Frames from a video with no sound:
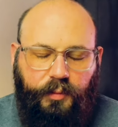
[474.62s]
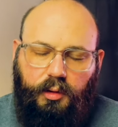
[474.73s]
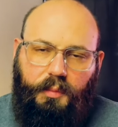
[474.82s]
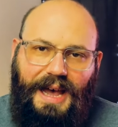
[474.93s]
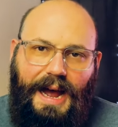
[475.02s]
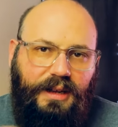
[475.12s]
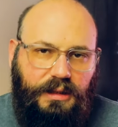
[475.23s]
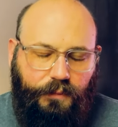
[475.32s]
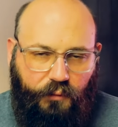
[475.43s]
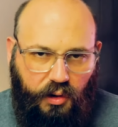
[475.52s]
We'll be adding
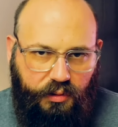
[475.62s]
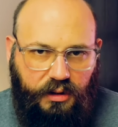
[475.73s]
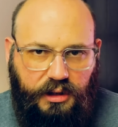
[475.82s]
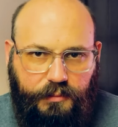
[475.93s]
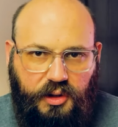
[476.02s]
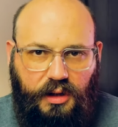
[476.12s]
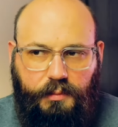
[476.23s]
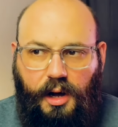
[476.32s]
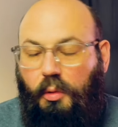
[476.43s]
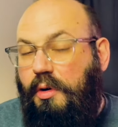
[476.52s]
some further assumptions to the
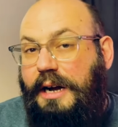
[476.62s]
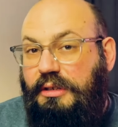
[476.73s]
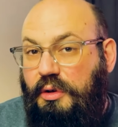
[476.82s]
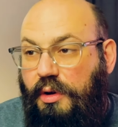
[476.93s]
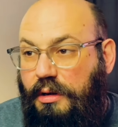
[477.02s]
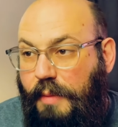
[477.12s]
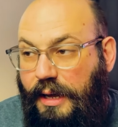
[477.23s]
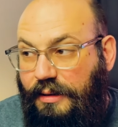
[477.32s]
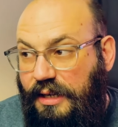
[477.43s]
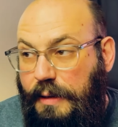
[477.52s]
model. We're actually going to
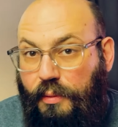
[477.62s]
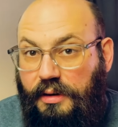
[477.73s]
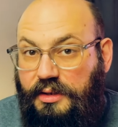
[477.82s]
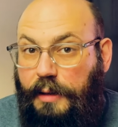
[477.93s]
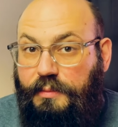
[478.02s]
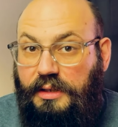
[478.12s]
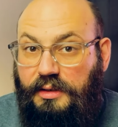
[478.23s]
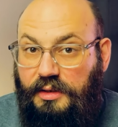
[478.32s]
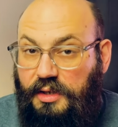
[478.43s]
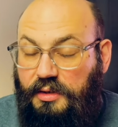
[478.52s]
make deeper assumptions
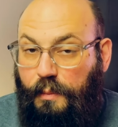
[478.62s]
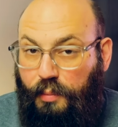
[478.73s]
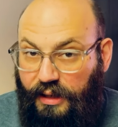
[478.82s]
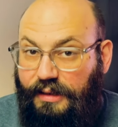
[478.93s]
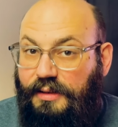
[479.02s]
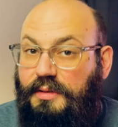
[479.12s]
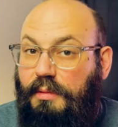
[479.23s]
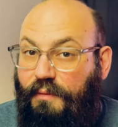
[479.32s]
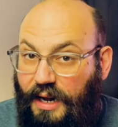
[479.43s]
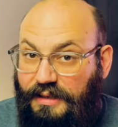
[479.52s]
than just completeness,
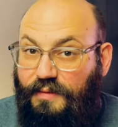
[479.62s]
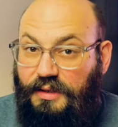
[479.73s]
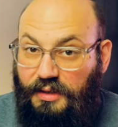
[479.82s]
reflexiveness,